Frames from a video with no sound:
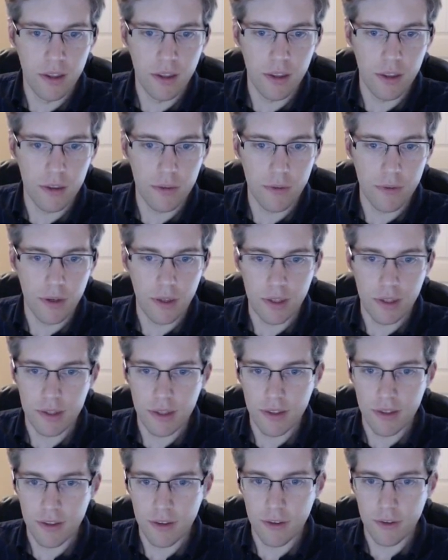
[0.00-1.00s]
It's fairly
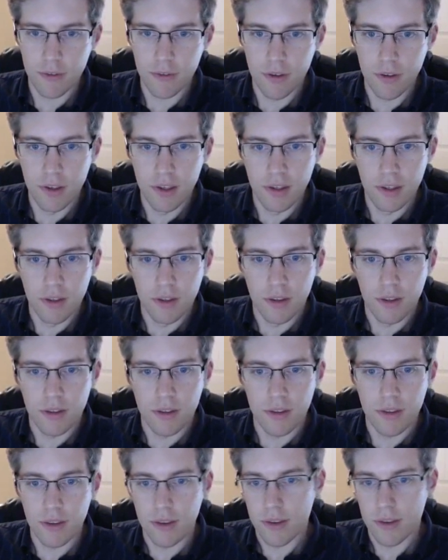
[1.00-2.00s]
sensitive.
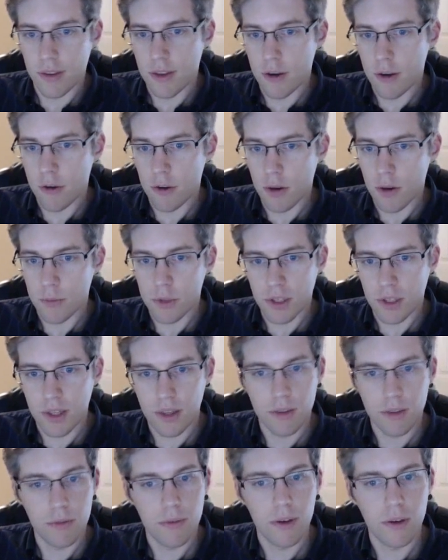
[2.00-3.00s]
Since it's a known object,
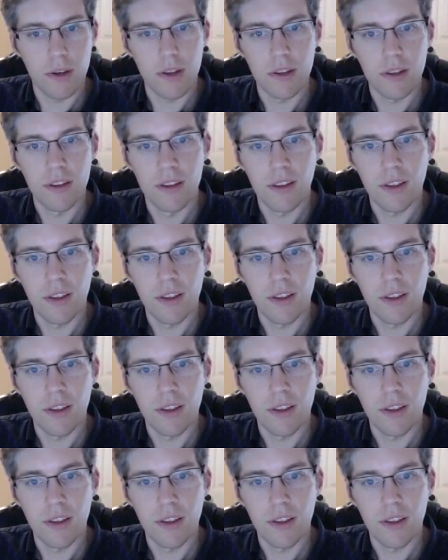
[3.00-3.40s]
that's fine.